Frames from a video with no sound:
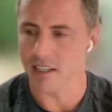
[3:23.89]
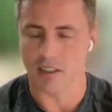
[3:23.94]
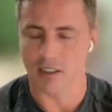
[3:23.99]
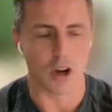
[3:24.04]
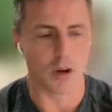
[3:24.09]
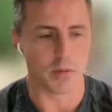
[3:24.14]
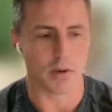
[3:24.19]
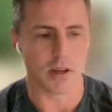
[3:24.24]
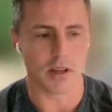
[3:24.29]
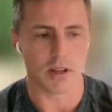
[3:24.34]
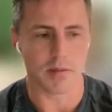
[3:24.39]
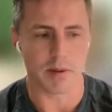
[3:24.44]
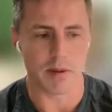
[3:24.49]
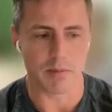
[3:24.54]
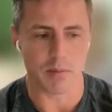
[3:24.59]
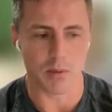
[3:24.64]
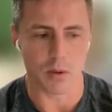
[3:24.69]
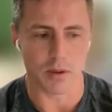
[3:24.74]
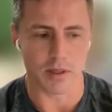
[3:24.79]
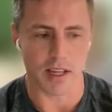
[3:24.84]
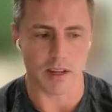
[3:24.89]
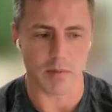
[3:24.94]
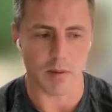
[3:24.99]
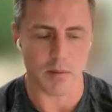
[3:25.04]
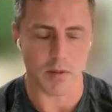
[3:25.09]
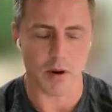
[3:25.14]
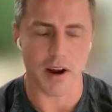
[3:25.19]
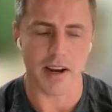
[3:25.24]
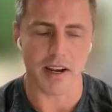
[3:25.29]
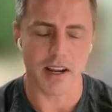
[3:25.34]
I'd hope not. I'd be bored out of my
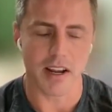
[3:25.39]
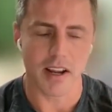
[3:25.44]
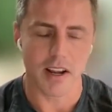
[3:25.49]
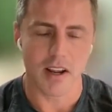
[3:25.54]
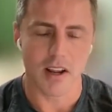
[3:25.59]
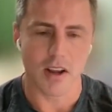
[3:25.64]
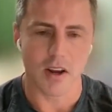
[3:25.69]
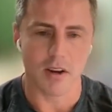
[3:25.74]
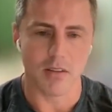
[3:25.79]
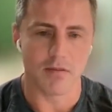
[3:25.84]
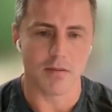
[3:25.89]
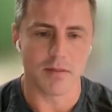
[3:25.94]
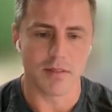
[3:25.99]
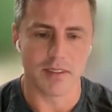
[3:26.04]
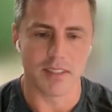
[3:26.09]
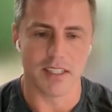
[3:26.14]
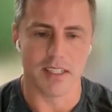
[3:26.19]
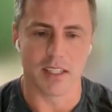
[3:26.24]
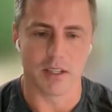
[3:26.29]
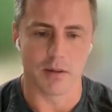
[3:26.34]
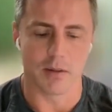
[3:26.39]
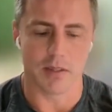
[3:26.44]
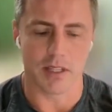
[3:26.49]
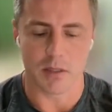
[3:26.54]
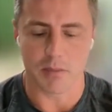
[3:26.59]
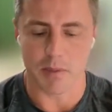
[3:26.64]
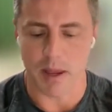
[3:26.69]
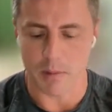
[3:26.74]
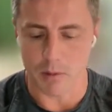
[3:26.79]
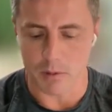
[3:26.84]
brain of dealing with
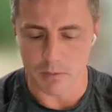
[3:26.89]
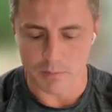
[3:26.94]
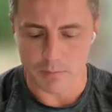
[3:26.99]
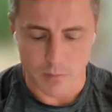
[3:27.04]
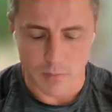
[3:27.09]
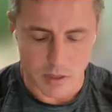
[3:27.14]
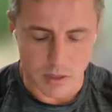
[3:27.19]
these people.